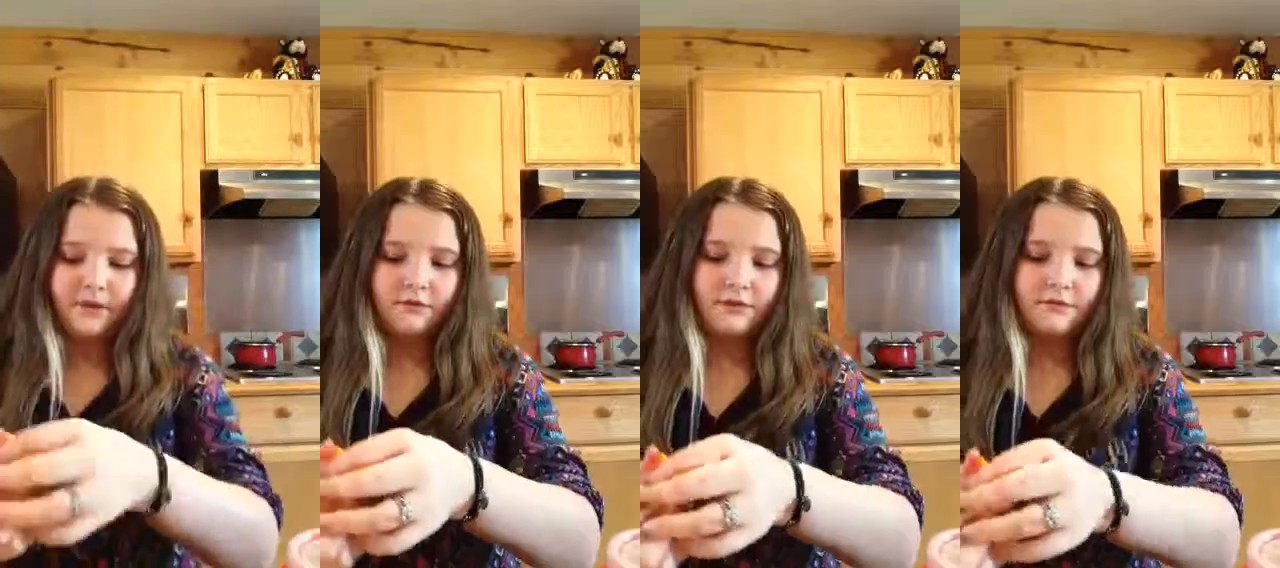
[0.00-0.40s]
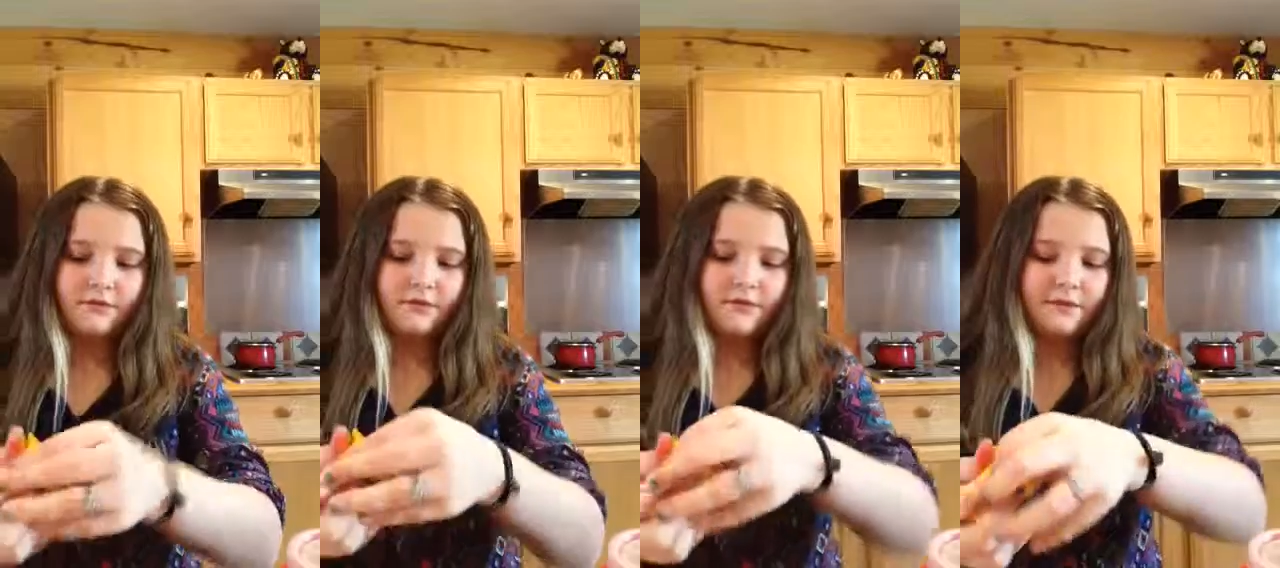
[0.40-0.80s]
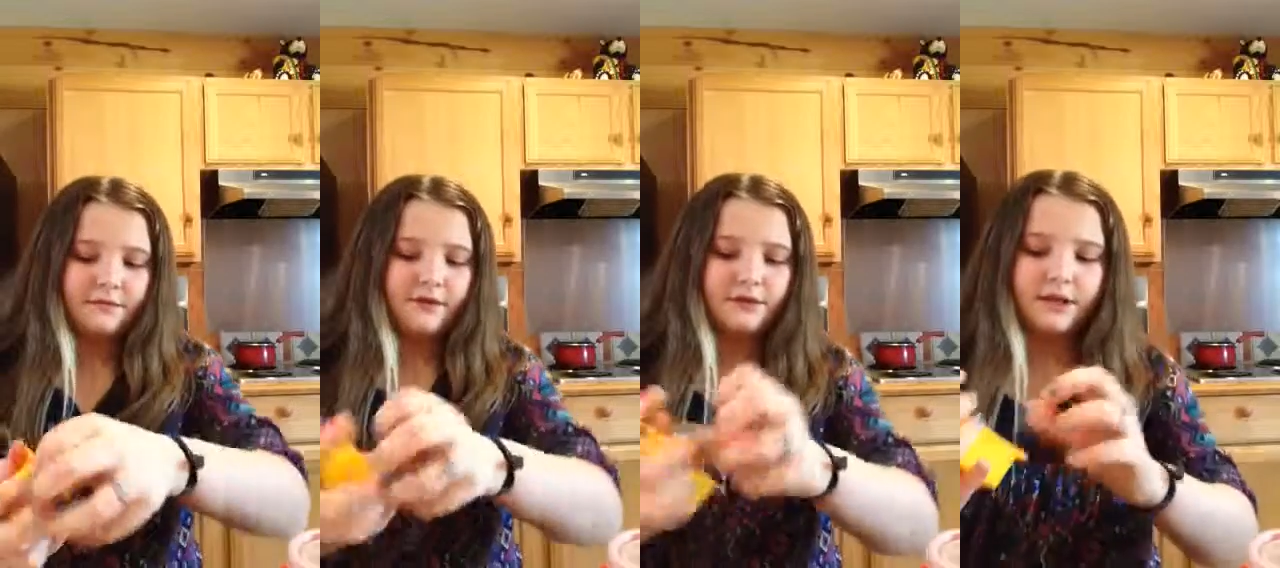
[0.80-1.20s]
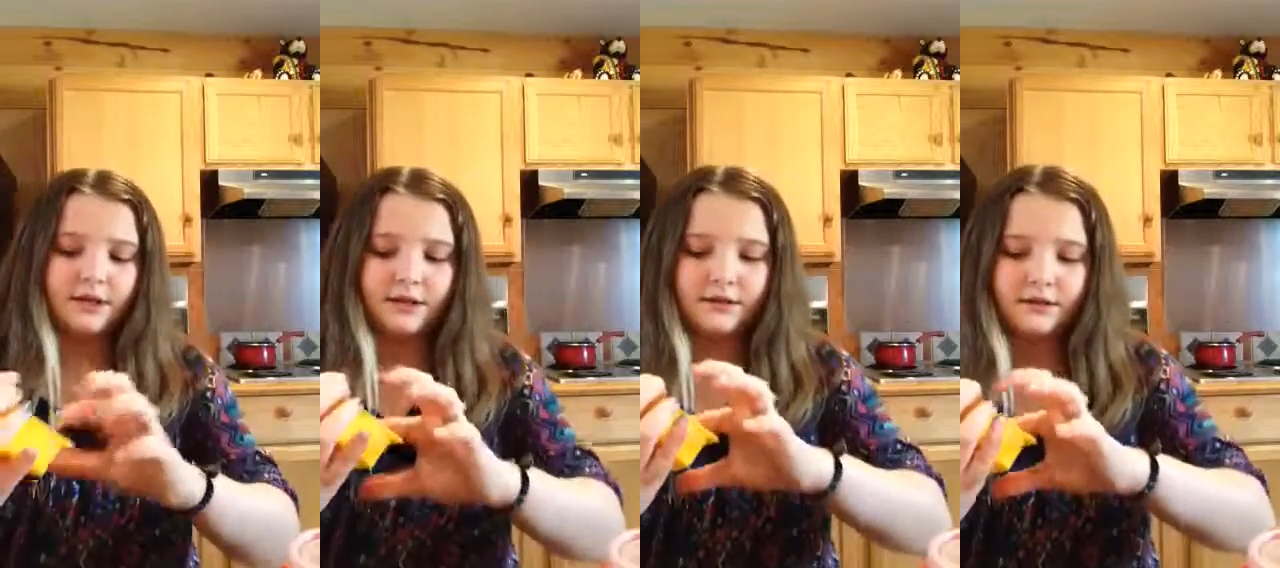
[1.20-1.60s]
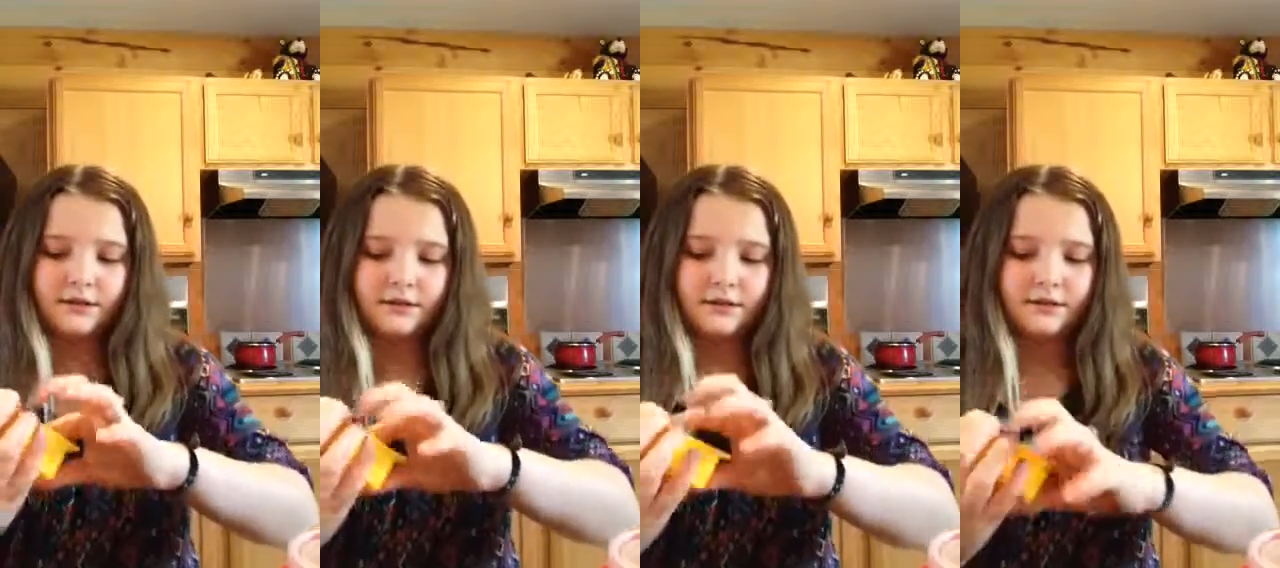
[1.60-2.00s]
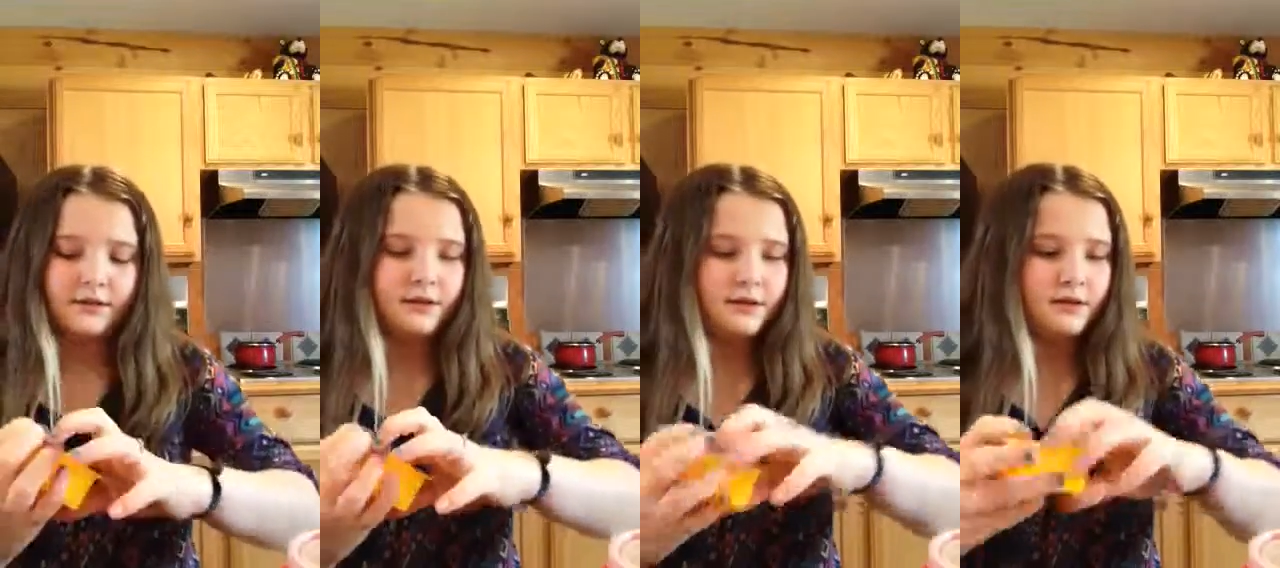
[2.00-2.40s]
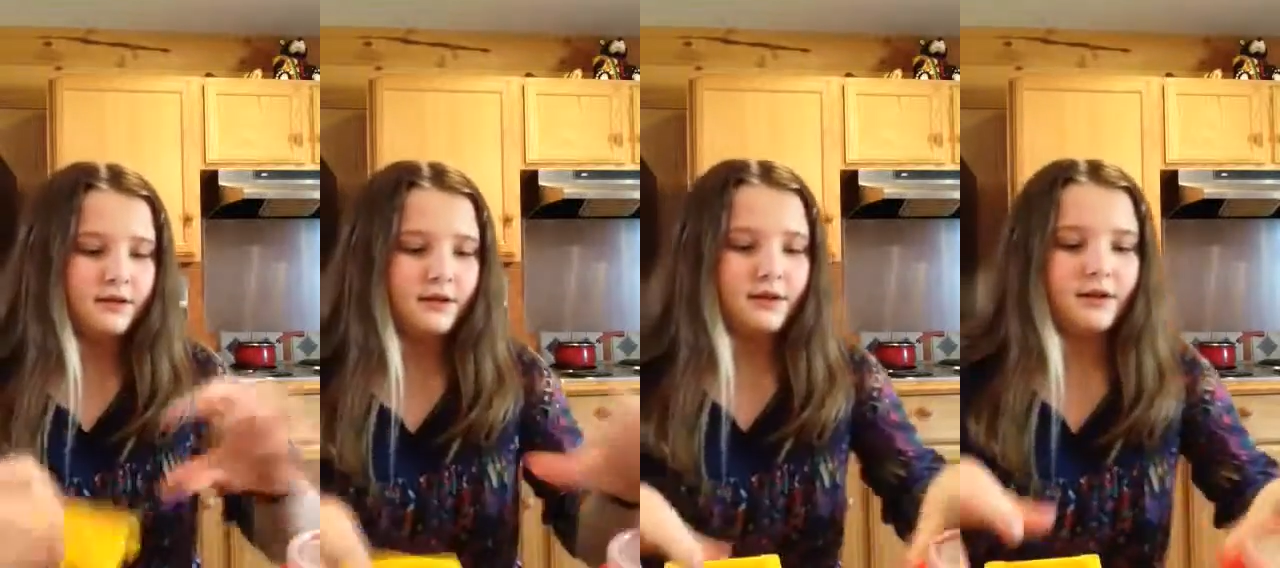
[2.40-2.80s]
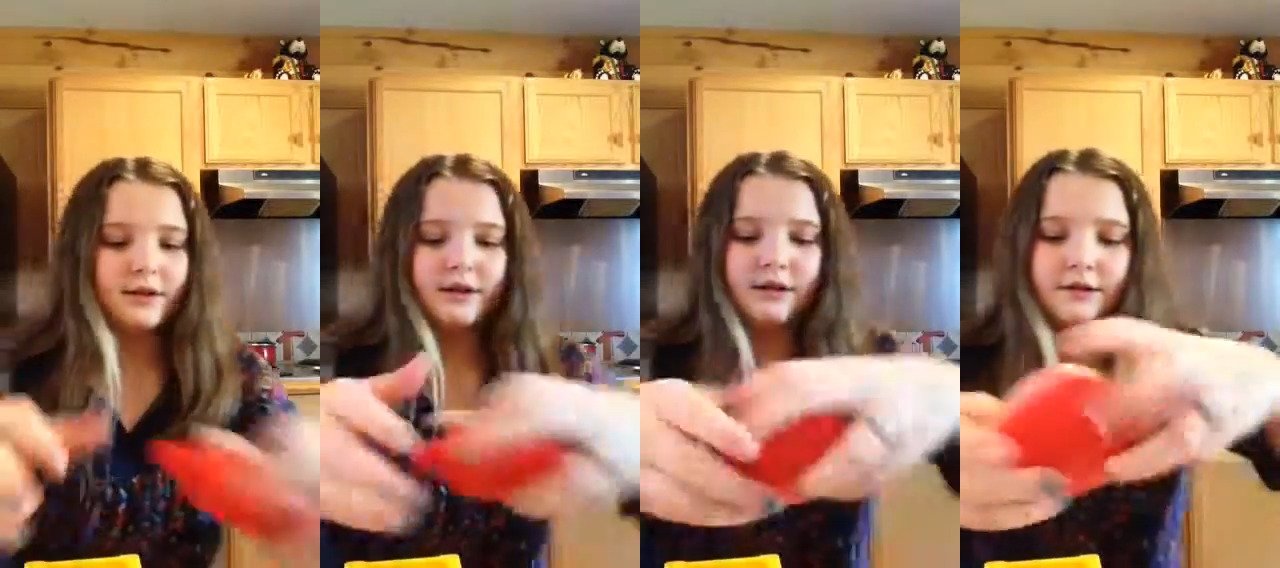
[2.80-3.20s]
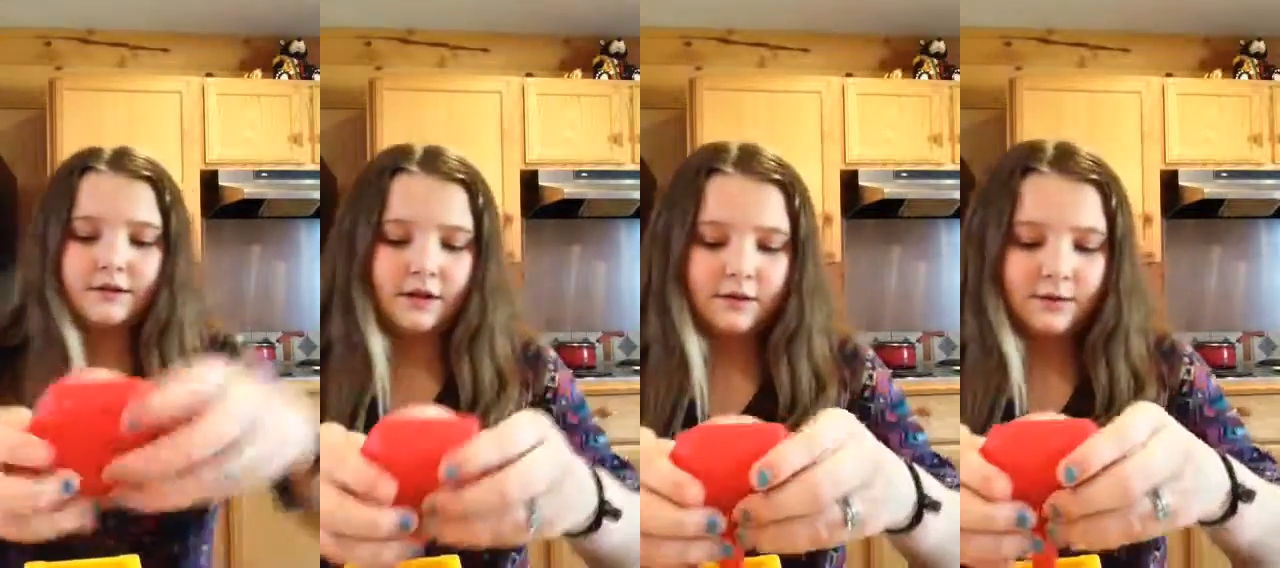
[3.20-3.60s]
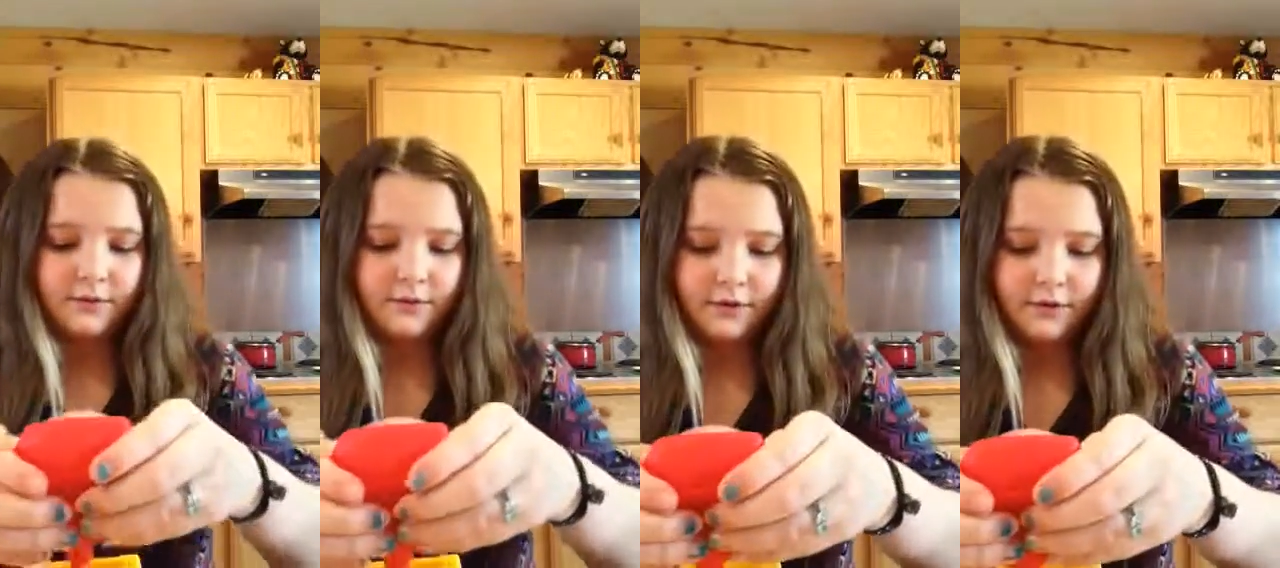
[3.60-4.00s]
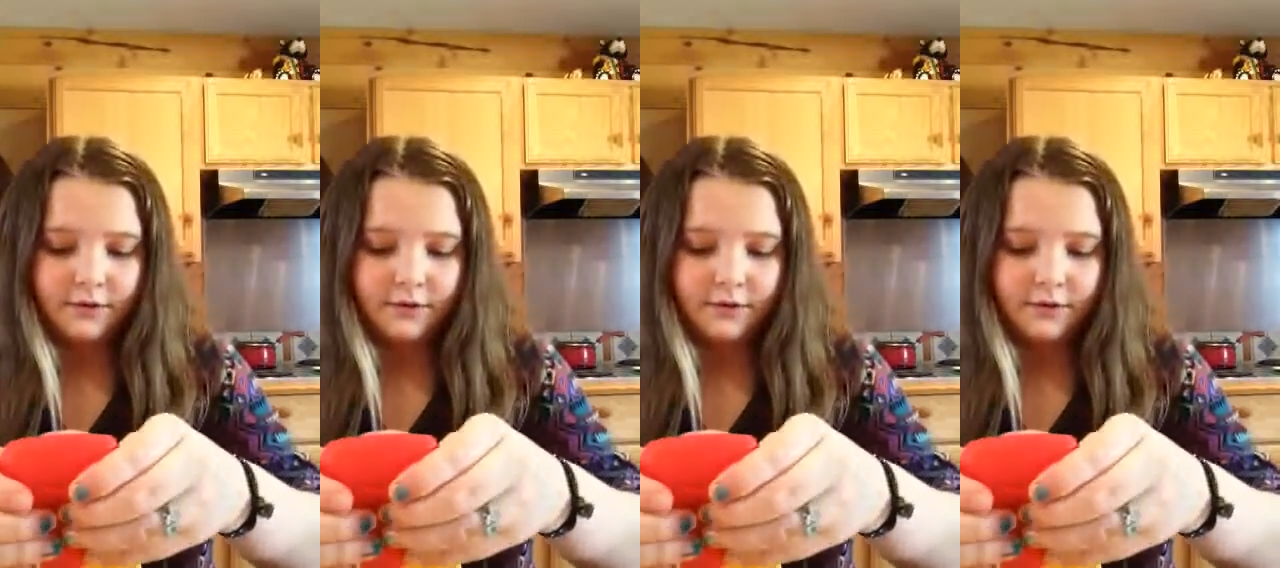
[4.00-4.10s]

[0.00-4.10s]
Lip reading: or the wafer mold in here, and then start to pour.